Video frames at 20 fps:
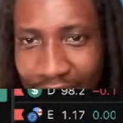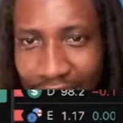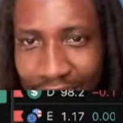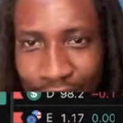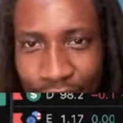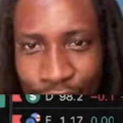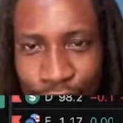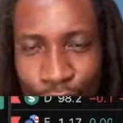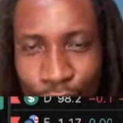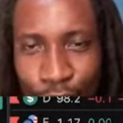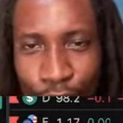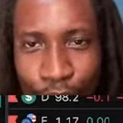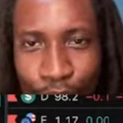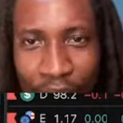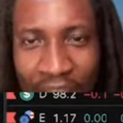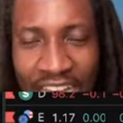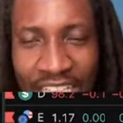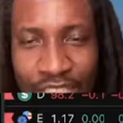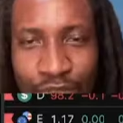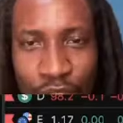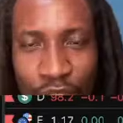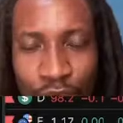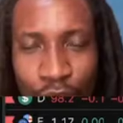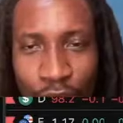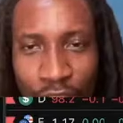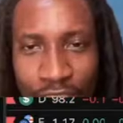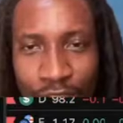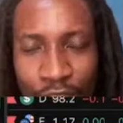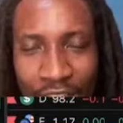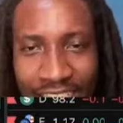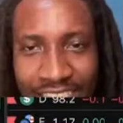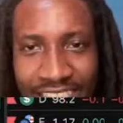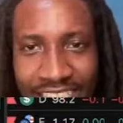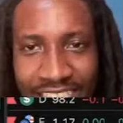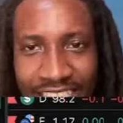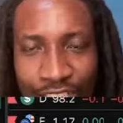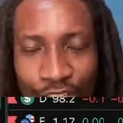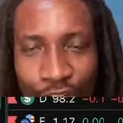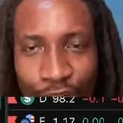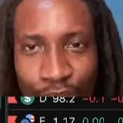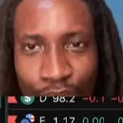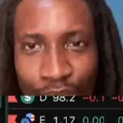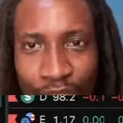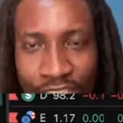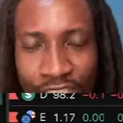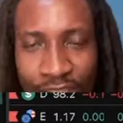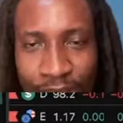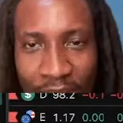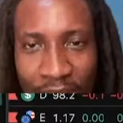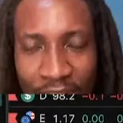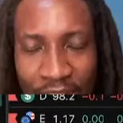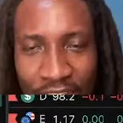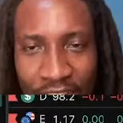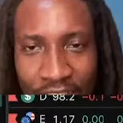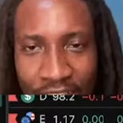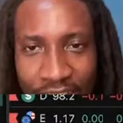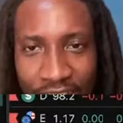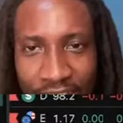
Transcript: if you compare it with what we are seeing here on British Pound,